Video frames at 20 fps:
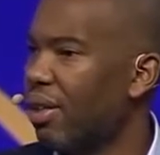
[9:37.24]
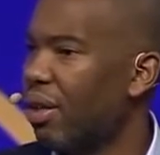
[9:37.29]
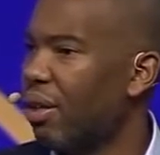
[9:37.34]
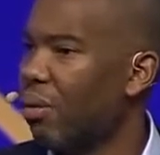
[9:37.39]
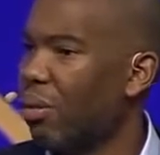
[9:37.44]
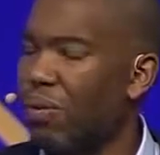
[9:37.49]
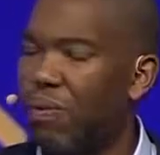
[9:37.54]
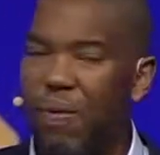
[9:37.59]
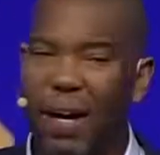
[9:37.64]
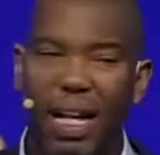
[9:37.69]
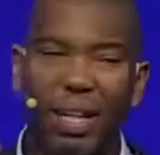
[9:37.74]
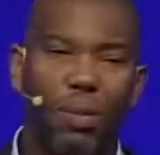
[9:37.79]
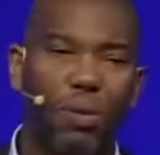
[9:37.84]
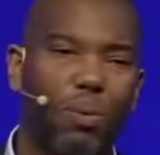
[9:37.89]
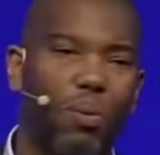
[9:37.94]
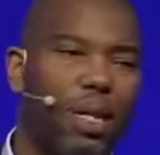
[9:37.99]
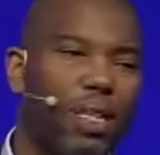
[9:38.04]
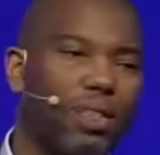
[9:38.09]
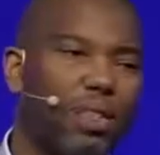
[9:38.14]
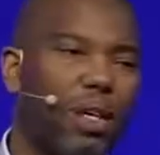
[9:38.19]
What followed
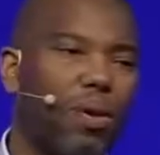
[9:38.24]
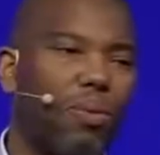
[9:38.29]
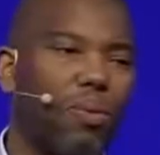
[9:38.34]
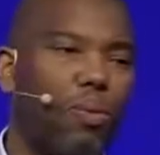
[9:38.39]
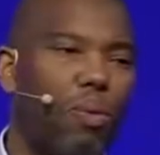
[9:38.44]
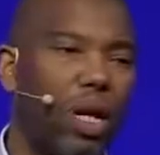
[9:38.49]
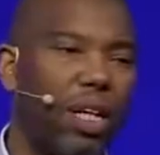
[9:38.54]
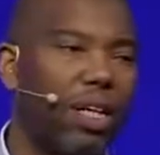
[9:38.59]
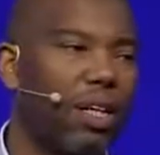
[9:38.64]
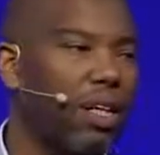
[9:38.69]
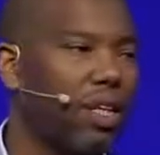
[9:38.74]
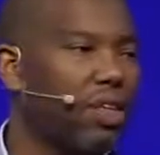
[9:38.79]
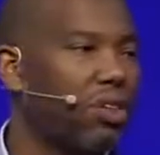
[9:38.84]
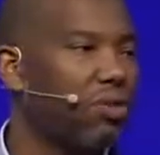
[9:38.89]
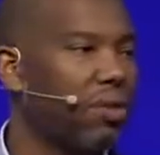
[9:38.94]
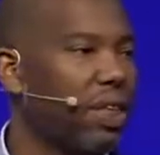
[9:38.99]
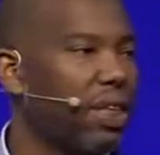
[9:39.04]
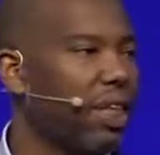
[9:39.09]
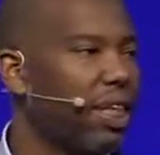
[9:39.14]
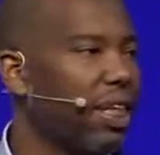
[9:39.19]
was a
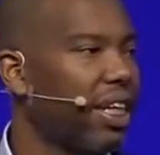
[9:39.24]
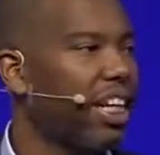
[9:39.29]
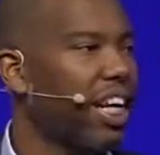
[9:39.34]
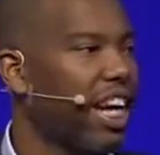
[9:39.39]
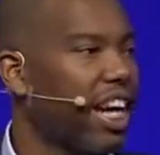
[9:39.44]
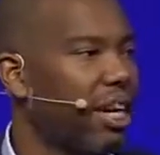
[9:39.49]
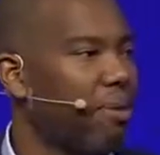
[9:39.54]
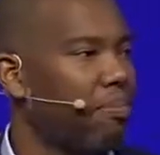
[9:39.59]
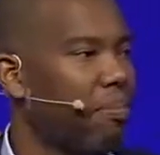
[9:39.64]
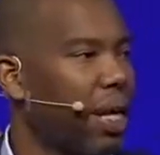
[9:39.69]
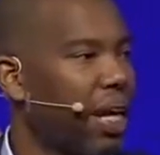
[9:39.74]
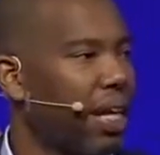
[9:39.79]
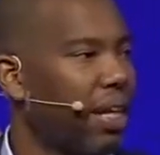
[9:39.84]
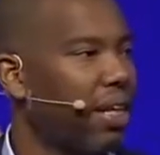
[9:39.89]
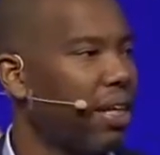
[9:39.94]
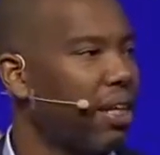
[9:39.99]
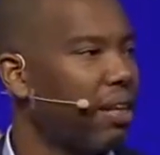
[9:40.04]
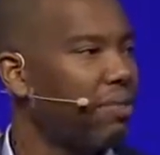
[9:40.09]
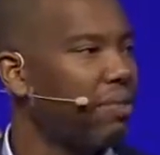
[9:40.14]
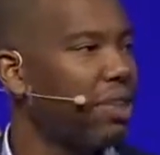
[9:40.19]
100-year
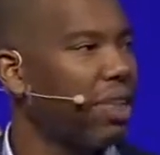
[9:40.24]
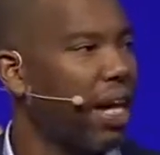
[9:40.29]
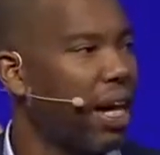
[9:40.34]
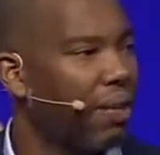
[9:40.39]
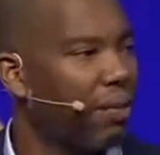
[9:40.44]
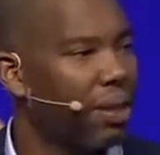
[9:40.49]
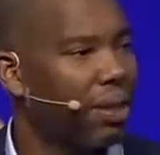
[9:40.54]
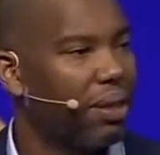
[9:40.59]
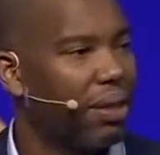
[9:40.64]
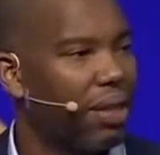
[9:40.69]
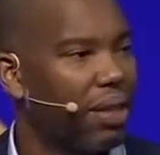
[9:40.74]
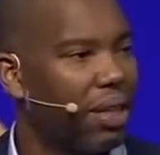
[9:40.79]
campaign of terror.